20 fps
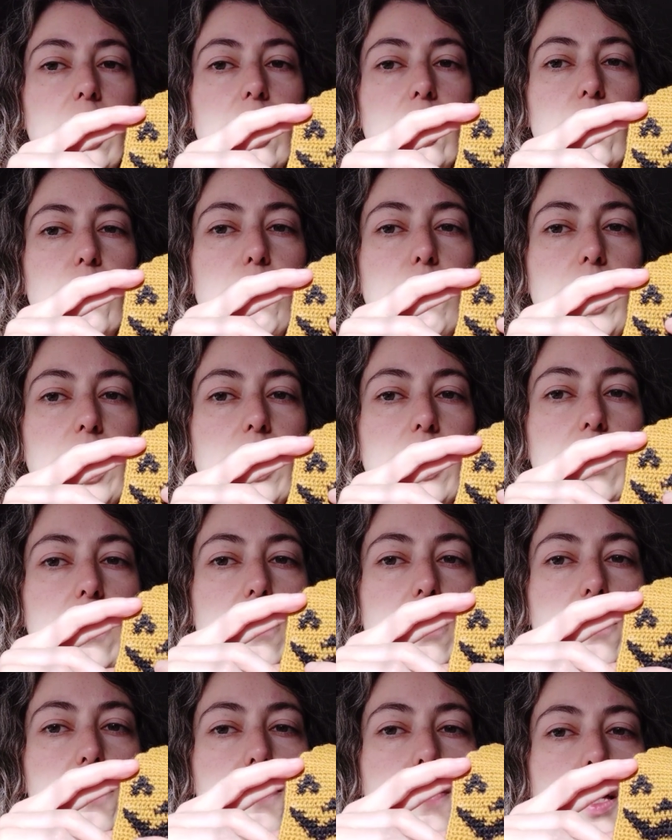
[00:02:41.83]
to make
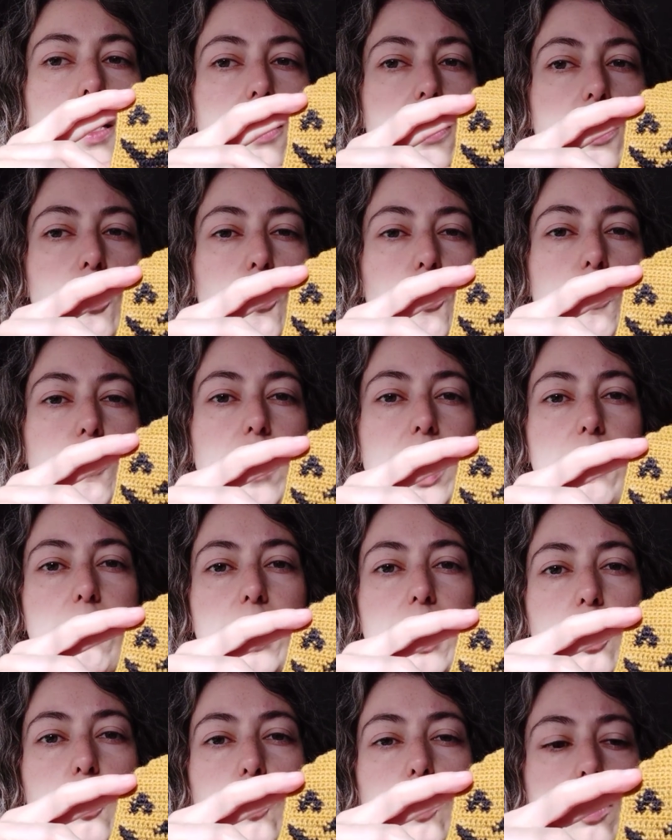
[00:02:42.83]
this face, or
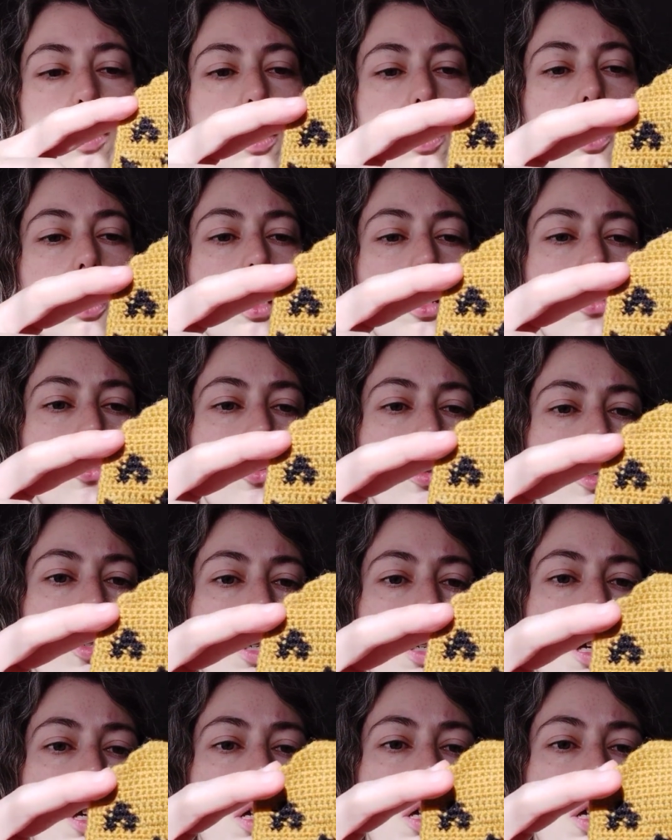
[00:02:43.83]
maybe it was a ghost,